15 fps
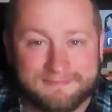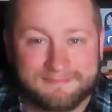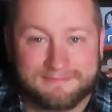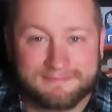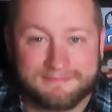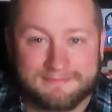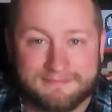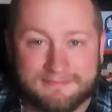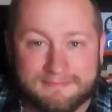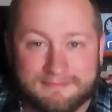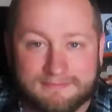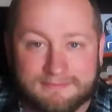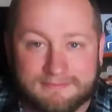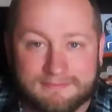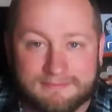
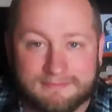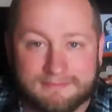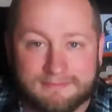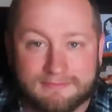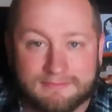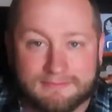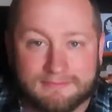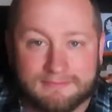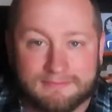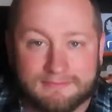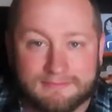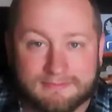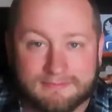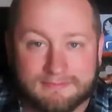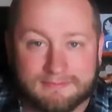
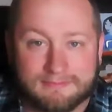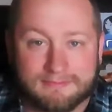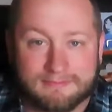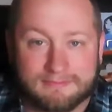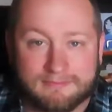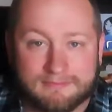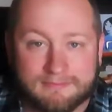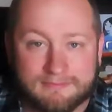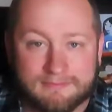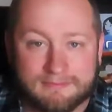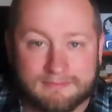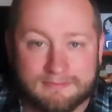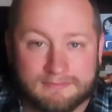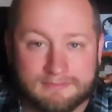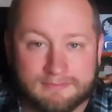
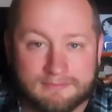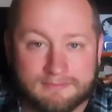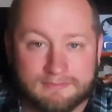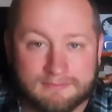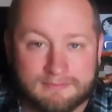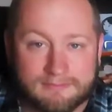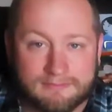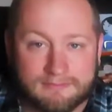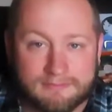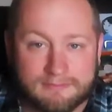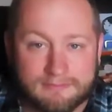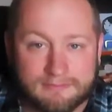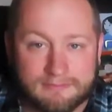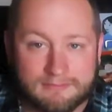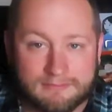
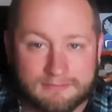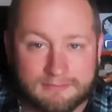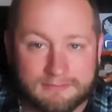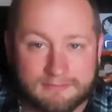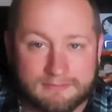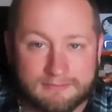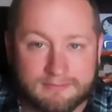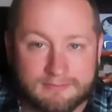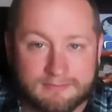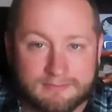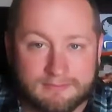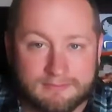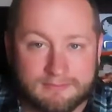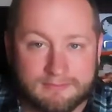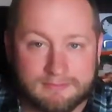
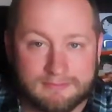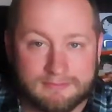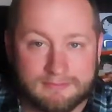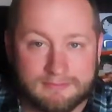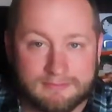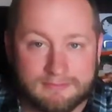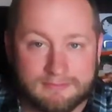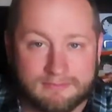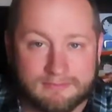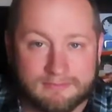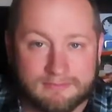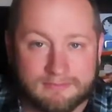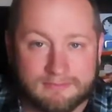This person isn't speaking.